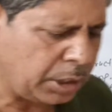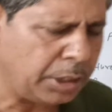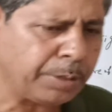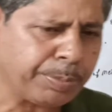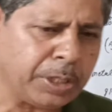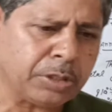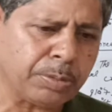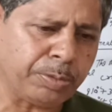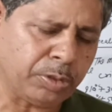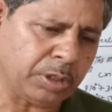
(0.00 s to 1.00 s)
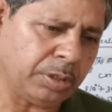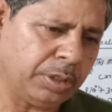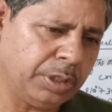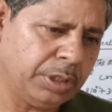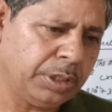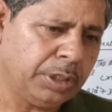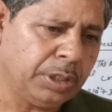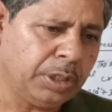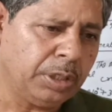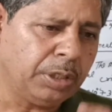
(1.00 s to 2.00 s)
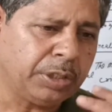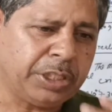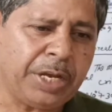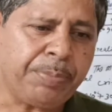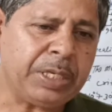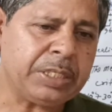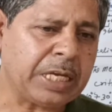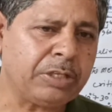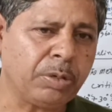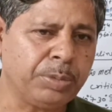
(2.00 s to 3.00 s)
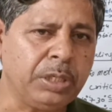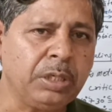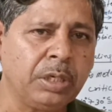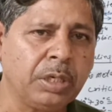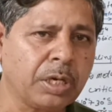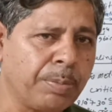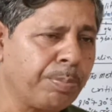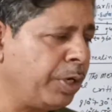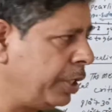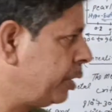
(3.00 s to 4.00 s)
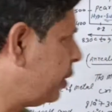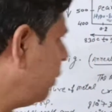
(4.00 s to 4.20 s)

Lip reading: depends upon the shape and size of the components.